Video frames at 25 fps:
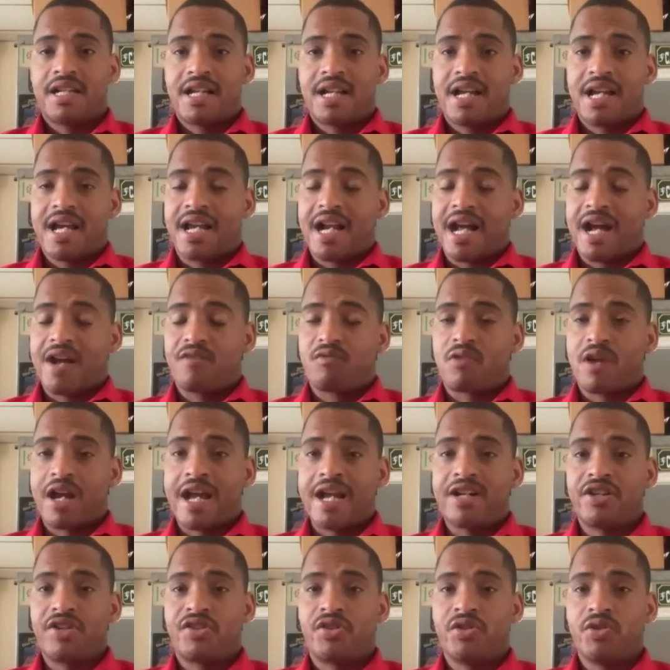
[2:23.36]
I ran
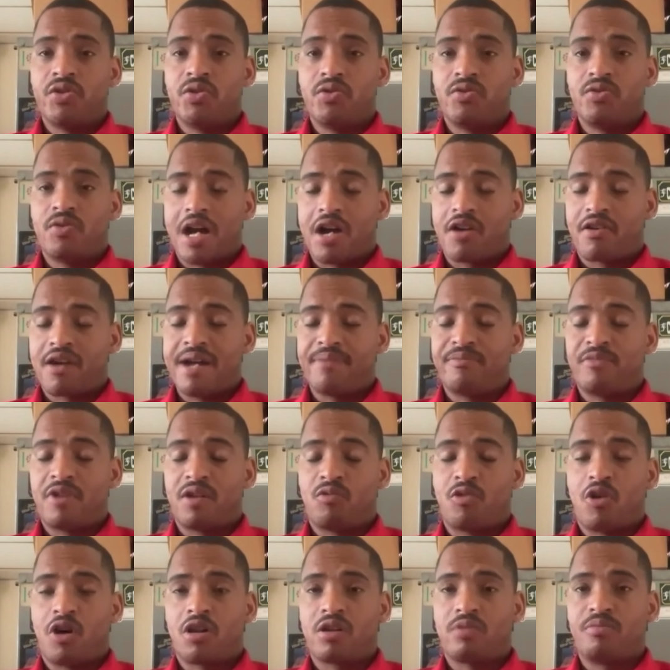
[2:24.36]
to I grabbed my
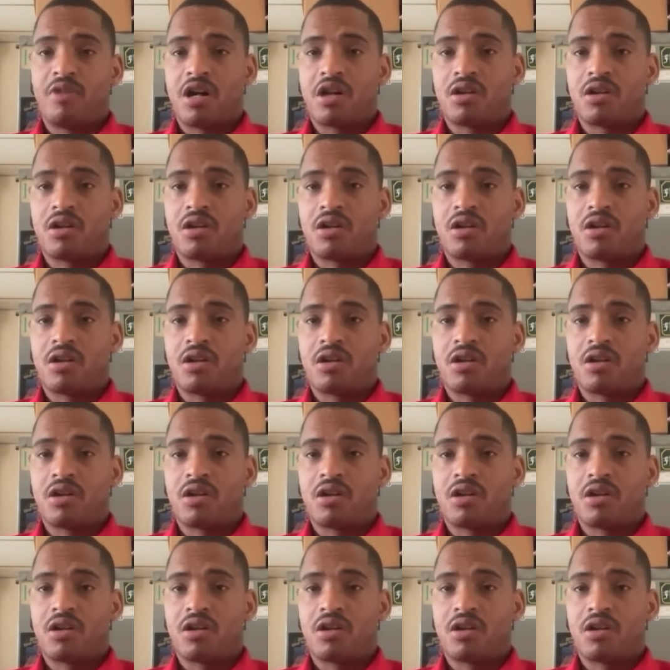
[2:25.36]
water bottle,